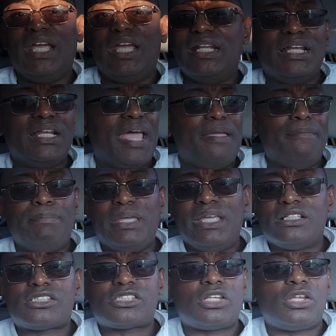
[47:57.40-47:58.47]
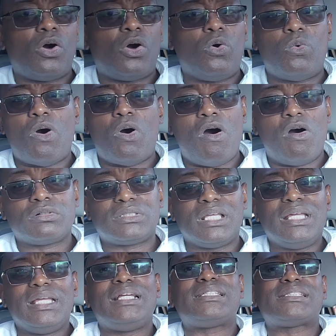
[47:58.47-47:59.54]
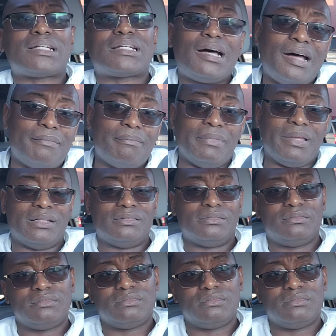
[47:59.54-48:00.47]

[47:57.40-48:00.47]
And it ain't being slow walked. It's coming.